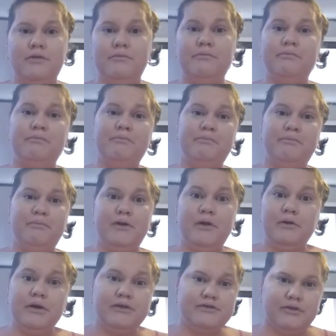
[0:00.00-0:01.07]
beauty
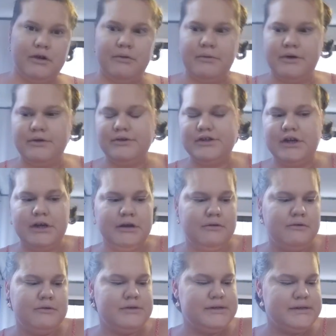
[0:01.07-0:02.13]
drama channels
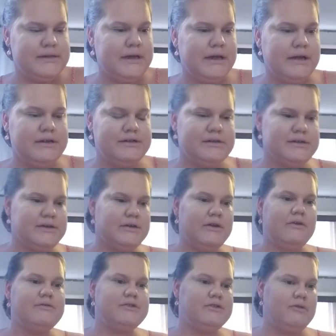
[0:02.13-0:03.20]
that I just go to
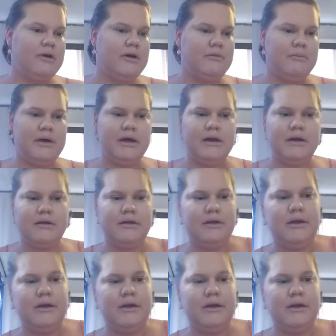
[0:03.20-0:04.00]
automatically.